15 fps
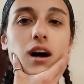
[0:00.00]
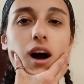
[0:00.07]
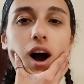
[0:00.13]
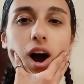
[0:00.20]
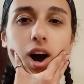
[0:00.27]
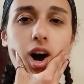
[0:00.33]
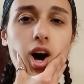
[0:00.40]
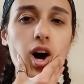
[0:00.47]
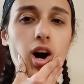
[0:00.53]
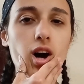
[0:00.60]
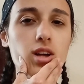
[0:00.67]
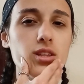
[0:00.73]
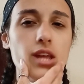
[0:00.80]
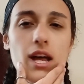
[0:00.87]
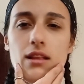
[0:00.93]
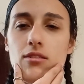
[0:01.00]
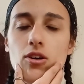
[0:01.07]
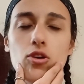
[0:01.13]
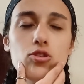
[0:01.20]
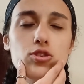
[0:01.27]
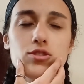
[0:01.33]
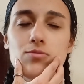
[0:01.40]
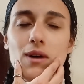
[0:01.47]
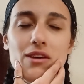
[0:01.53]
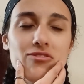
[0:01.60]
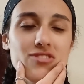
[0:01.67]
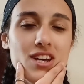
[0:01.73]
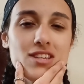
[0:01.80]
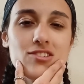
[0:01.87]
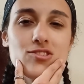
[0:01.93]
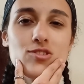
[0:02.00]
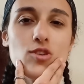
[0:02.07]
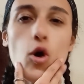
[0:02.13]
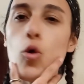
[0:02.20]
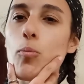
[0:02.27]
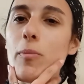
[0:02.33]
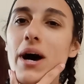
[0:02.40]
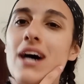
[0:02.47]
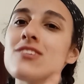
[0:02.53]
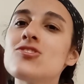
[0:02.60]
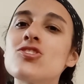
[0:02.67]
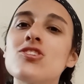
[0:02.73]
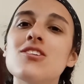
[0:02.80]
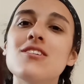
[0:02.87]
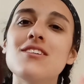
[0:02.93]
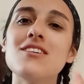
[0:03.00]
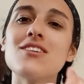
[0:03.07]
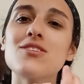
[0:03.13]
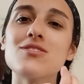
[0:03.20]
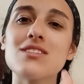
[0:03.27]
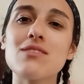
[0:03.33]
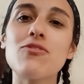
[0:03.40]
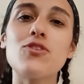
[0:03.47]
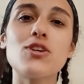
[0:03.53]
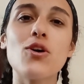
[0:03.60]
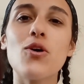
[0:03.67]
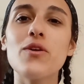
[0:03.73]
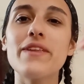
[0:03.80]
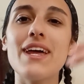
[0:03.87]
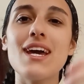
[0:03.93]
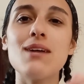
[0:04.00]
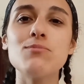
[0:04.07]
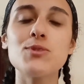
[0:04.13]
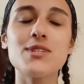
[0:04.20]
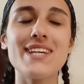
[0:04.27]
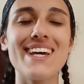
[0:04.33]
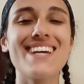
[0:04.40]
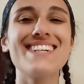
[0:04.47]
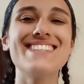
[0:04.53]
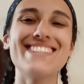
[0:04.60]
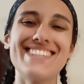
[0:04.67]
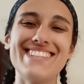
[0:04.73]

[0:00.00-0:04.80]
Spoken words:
oh, that hurts my face so much, because for the whole day I'm just like,